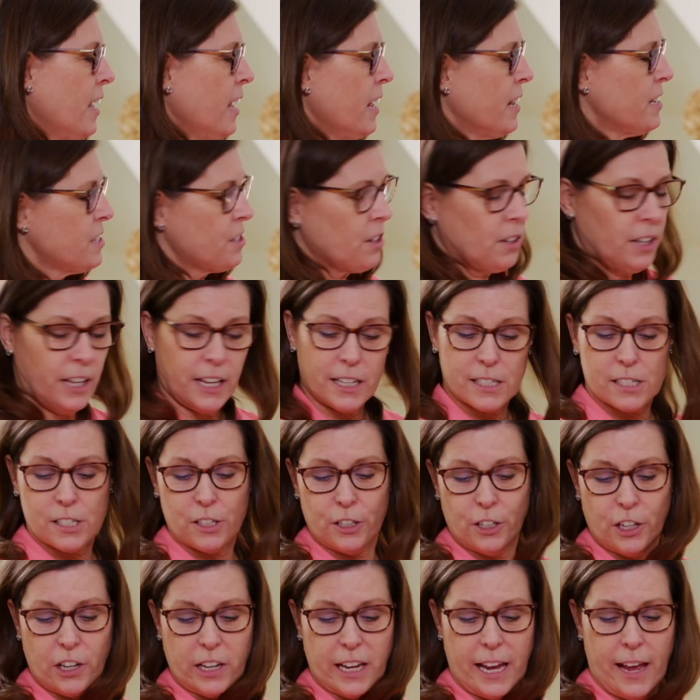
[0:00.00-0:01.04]
So let's
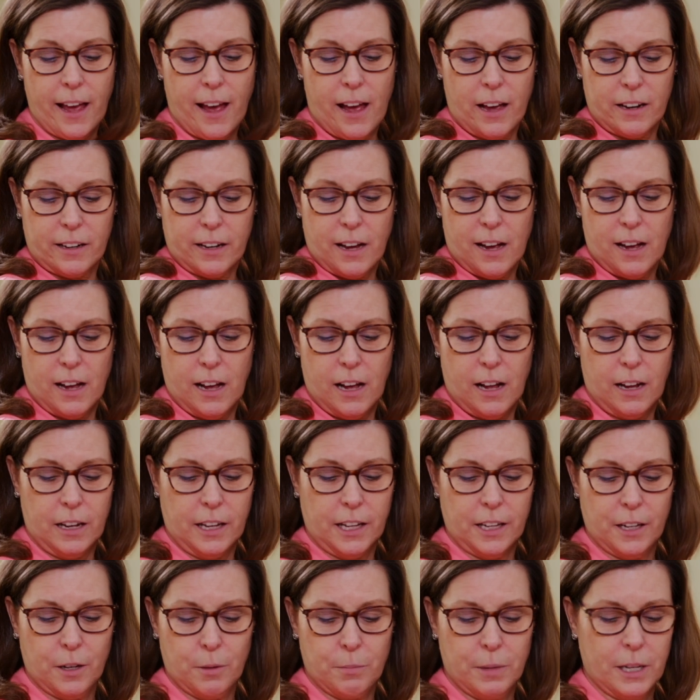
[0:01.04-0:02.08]
look at
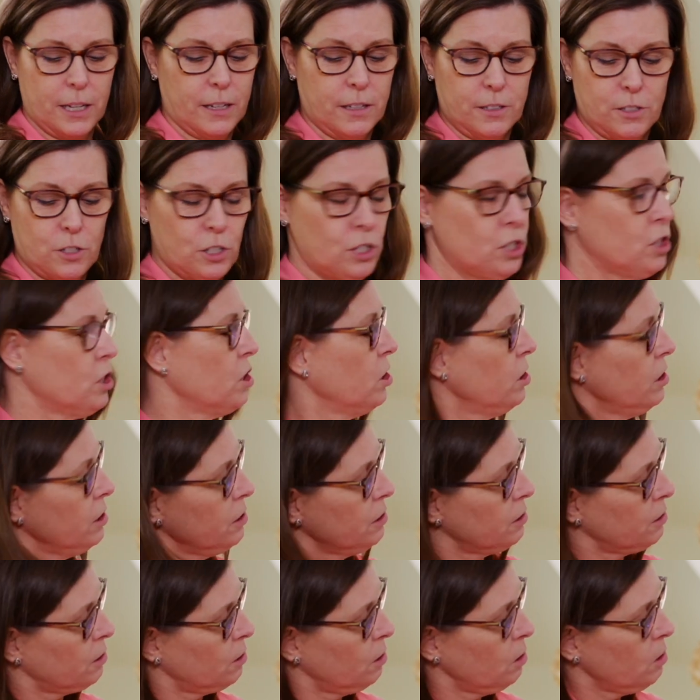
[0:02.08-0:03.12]
column
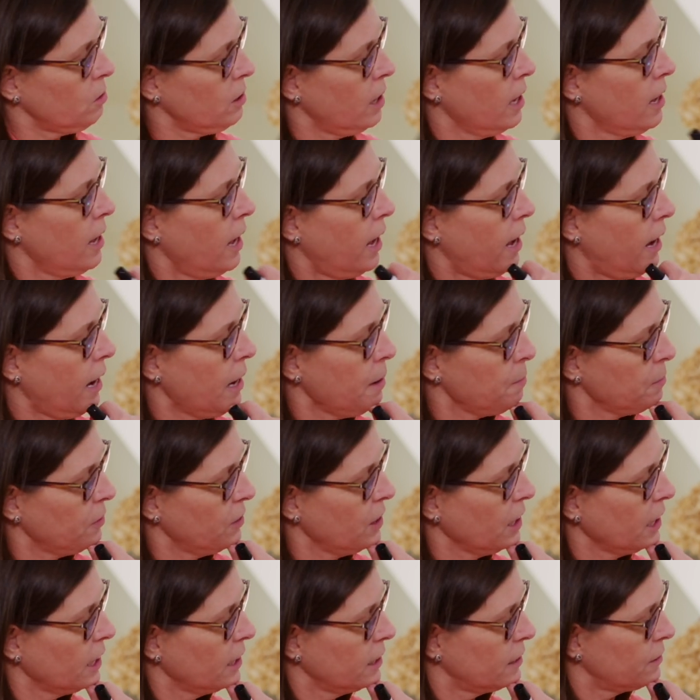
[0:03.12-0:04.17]
2. I'm
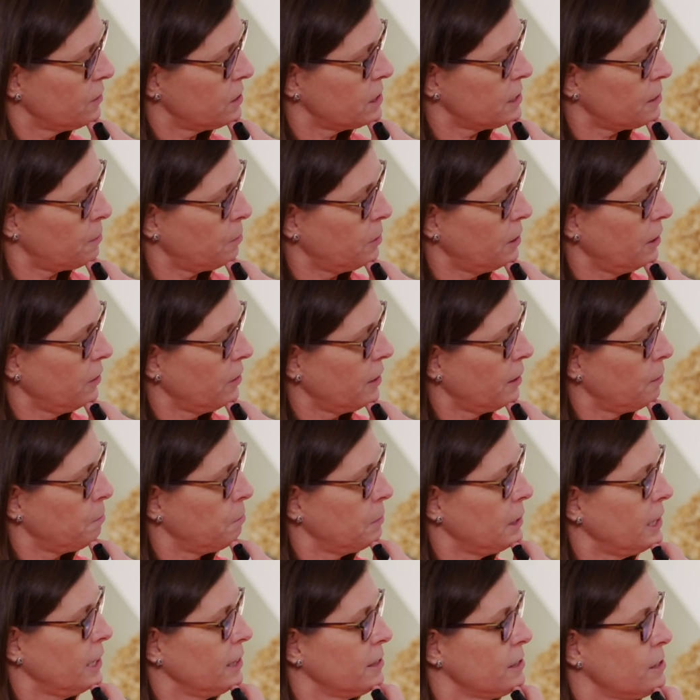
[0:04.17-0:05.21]
thinking of something that
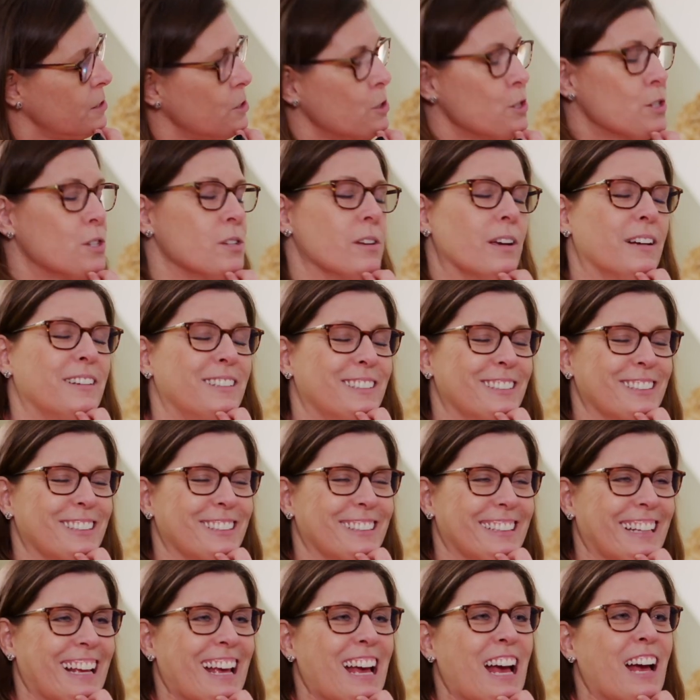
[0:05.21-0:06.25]
means
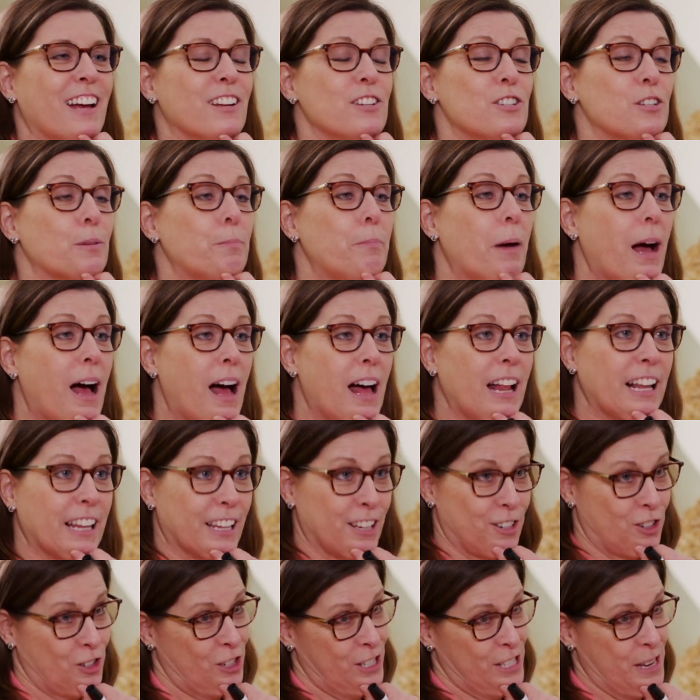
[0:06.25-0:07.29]
to
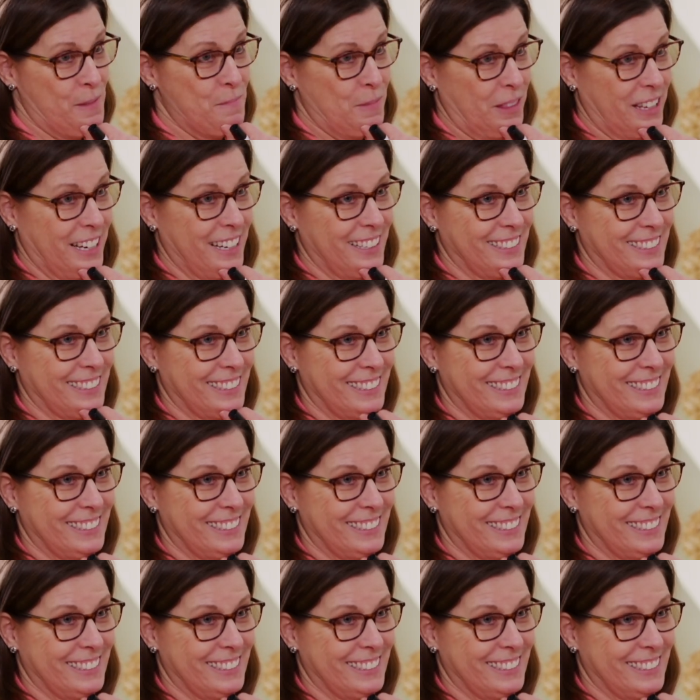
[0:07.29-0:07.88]
polish something.